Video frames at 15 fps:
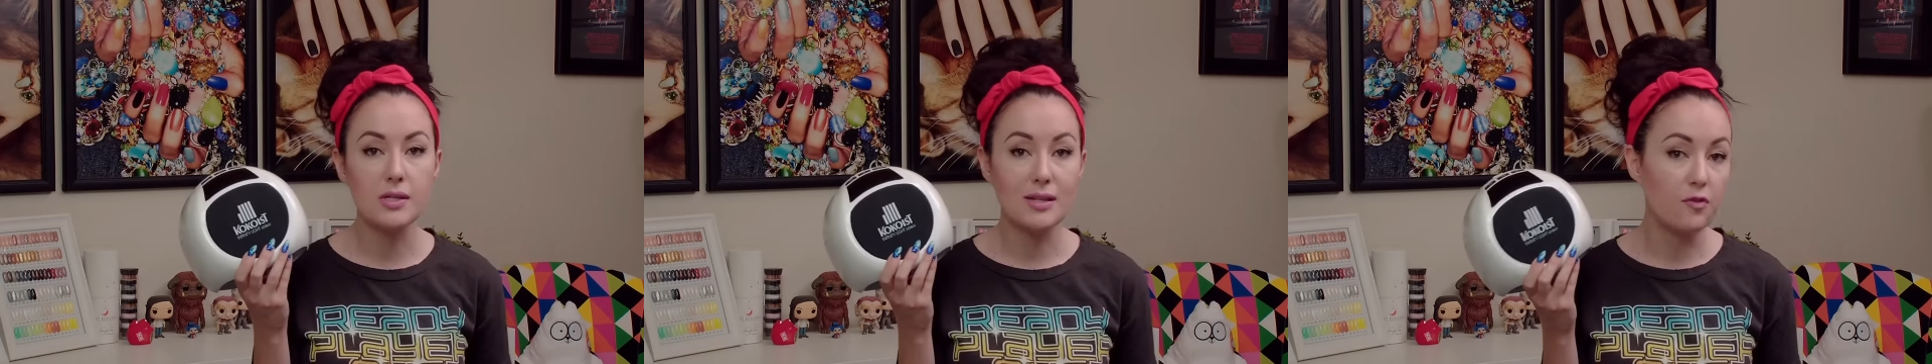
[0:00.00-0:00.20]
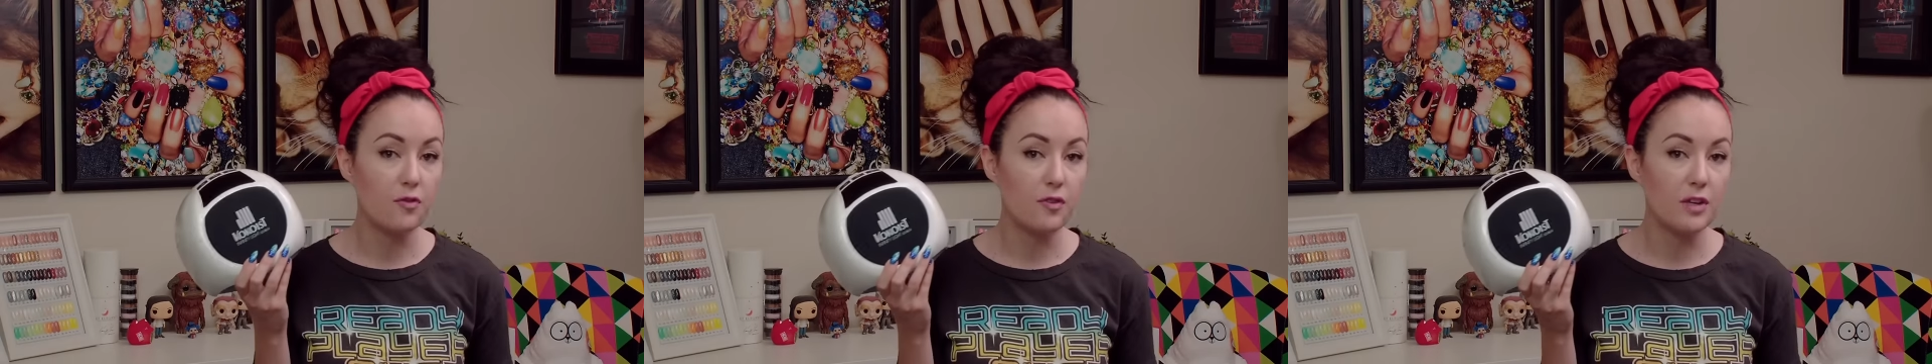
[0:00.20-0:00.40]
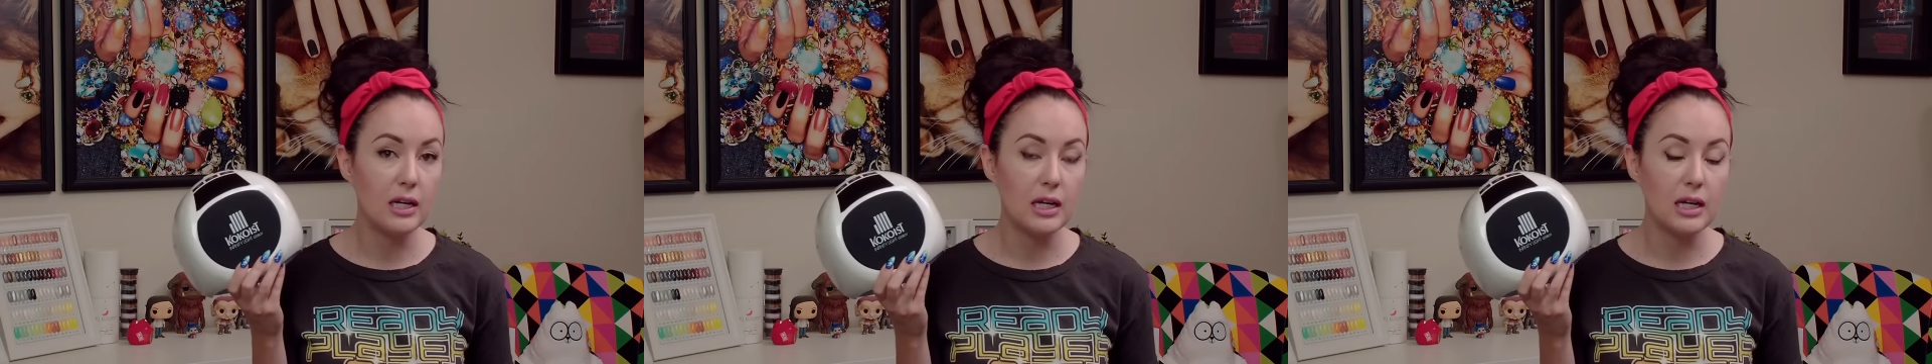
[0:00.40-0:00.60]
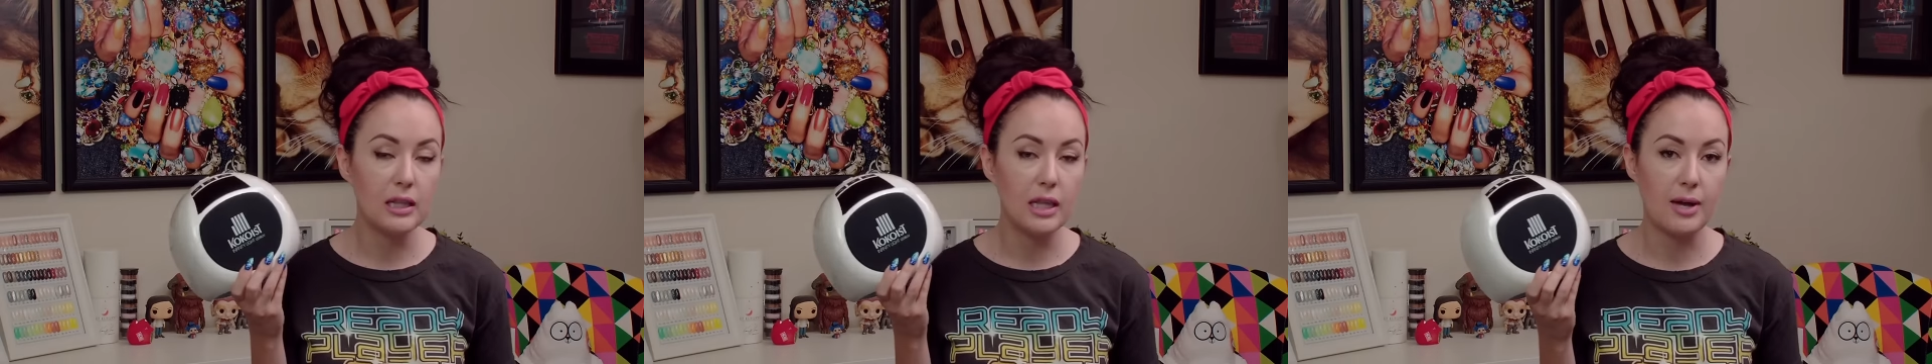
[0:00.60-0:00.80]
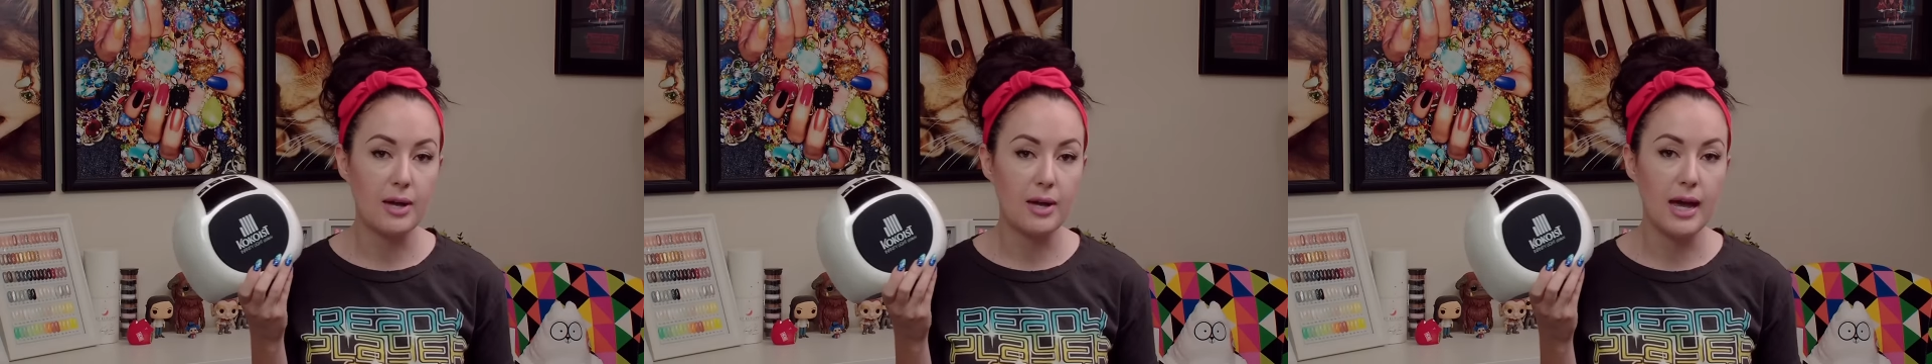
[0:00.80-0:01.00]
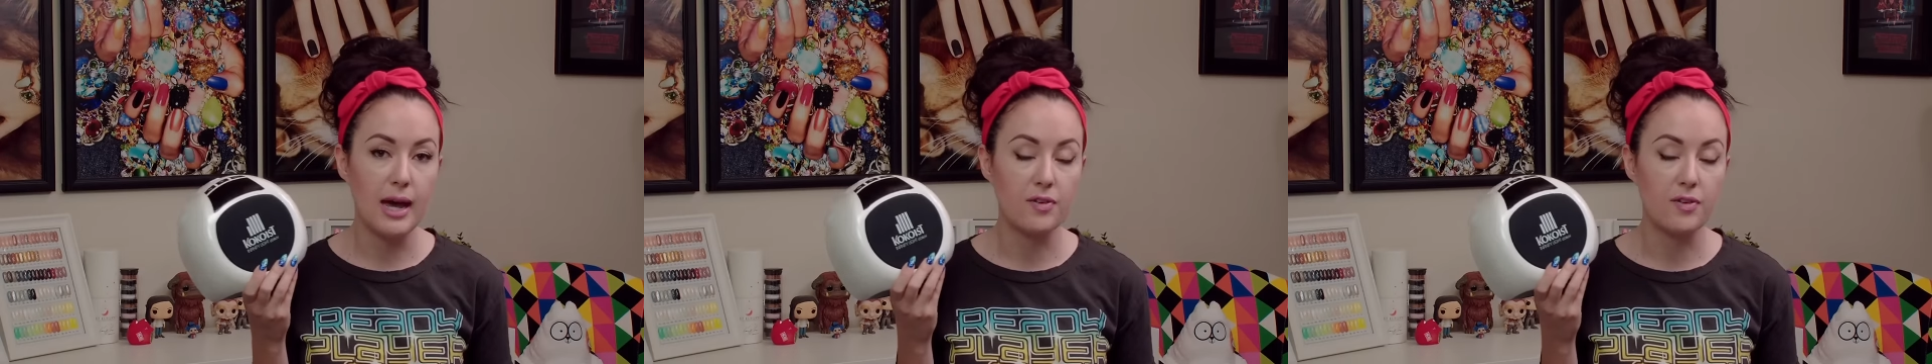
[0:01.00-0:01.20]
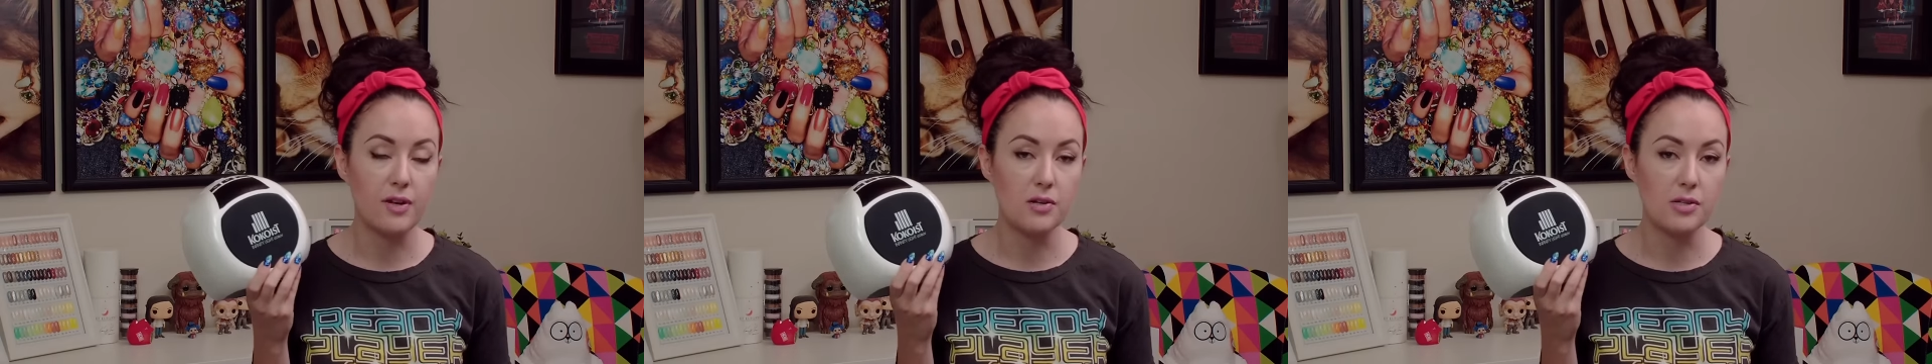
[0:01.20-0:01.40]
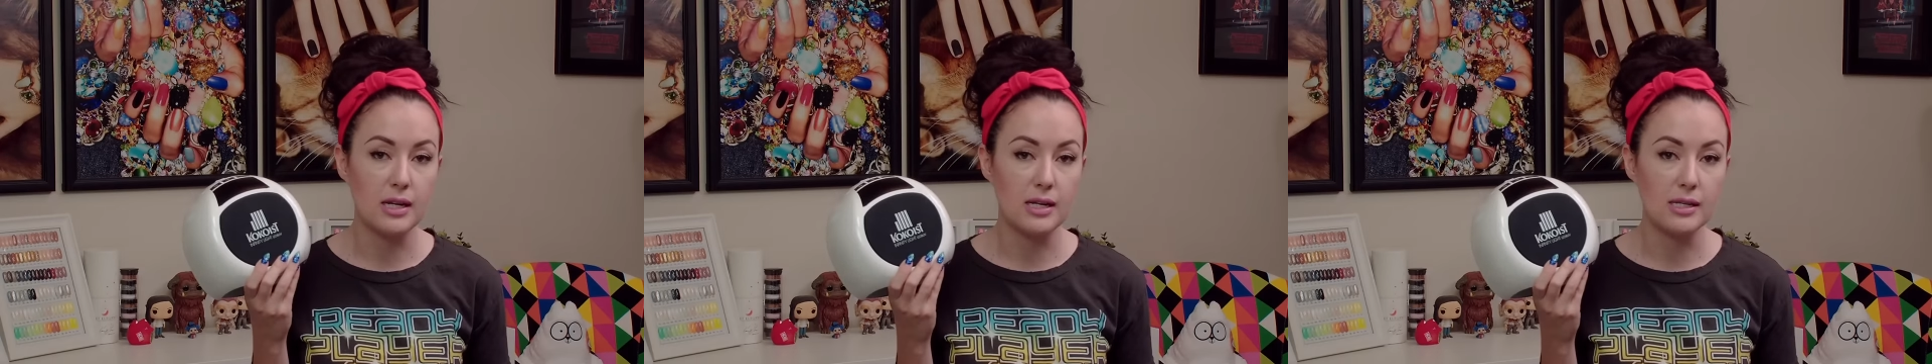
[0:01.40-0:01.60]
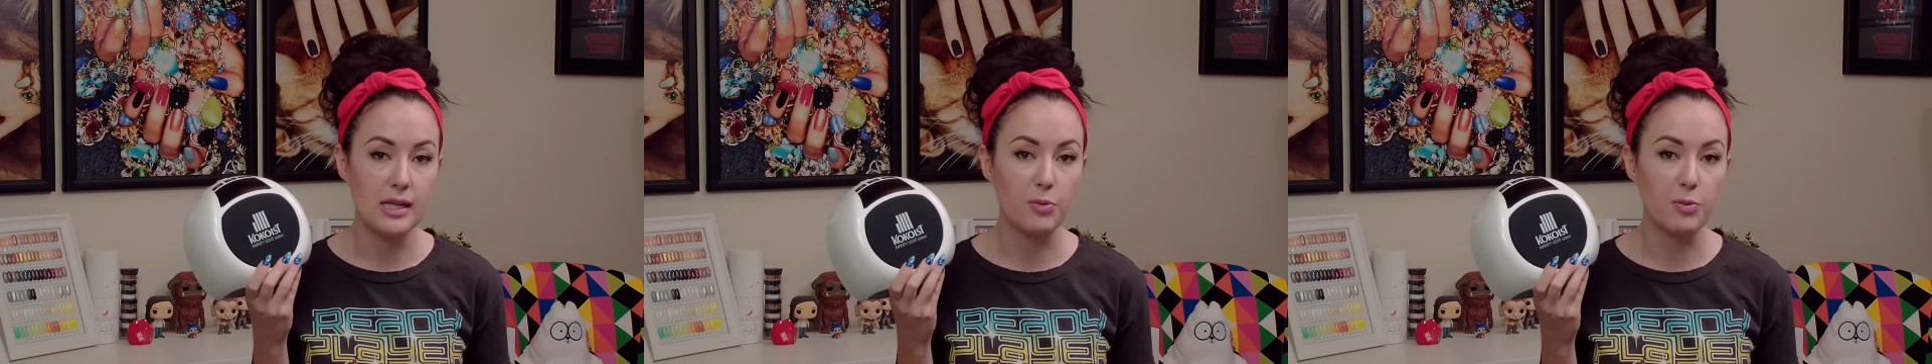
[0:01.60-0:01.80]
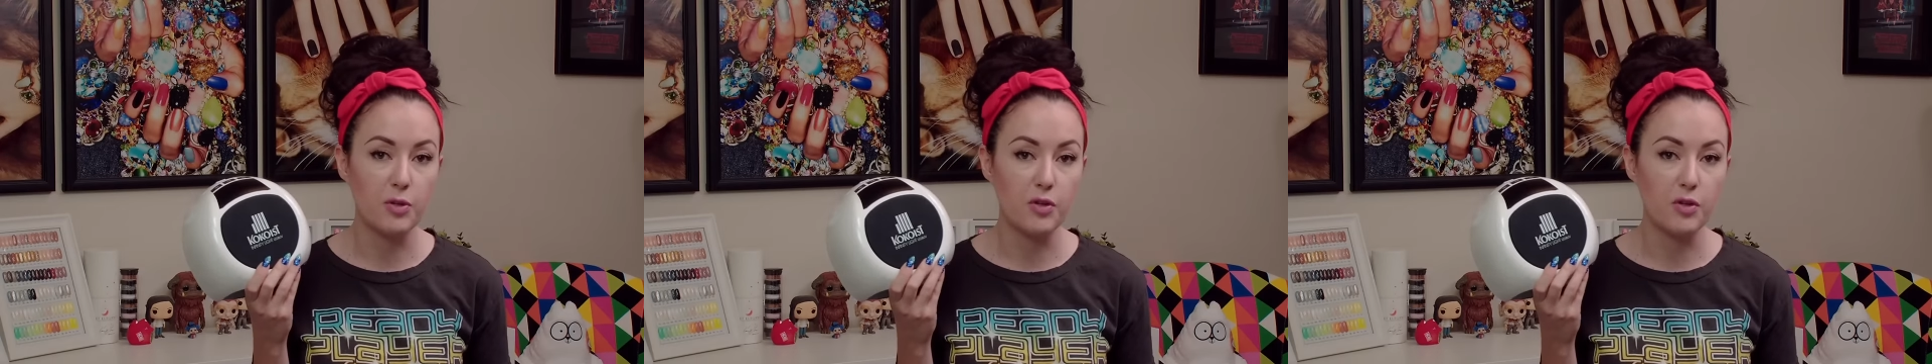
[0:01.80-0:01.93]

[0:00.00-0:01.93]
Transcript: Infinity lamp I have here is an example